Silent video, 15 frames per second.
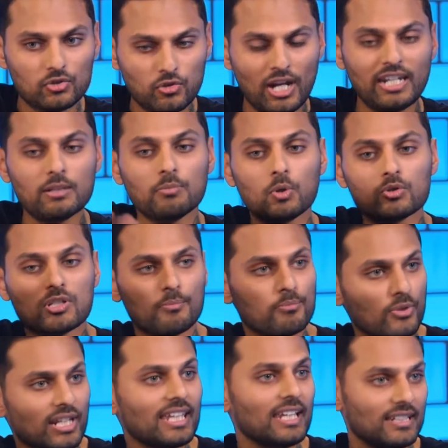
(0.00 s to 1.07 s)
trainable to
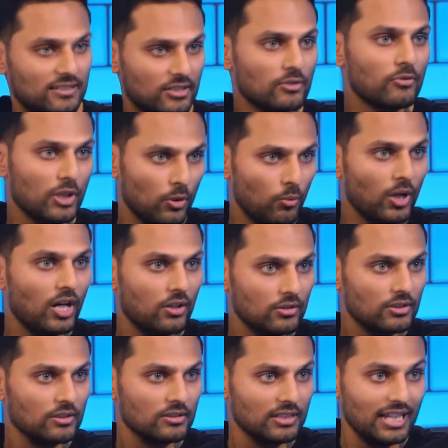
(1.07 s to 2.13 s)
bring into the real
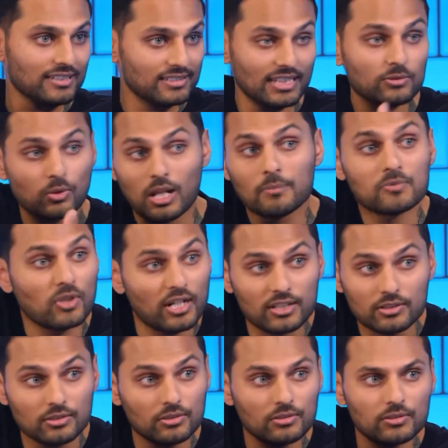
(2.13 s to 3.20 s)
world. That's, that's what I'm trying
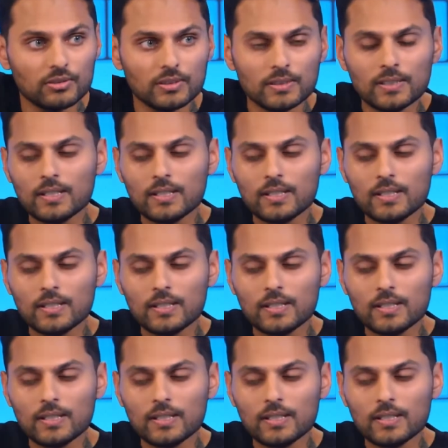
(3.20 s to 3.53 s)
to do.